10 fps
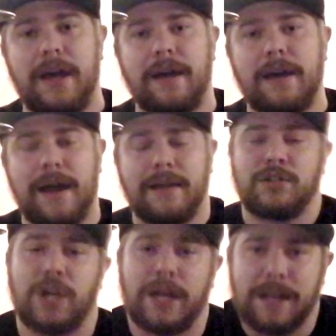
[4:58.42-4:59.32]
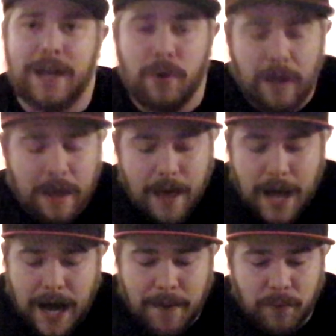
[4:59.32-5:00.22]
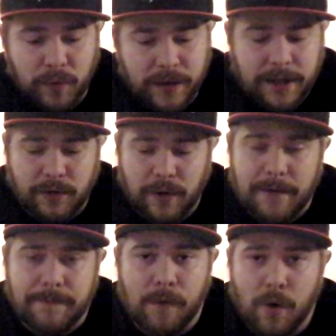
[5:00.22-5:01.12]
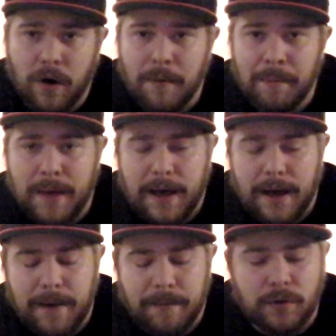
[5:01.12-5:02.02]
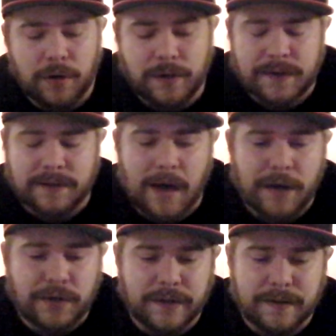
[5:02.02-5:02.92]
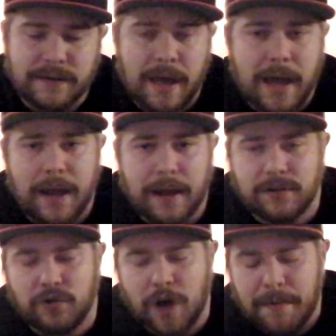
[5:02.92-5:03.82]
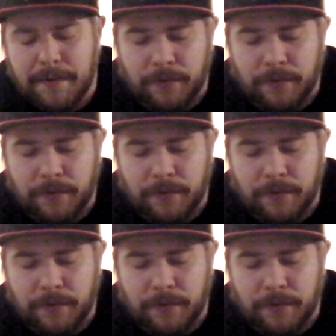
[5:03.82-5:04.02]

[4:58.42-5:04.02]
yet, guys, check it out. Really great forum, good discussions, and it's drama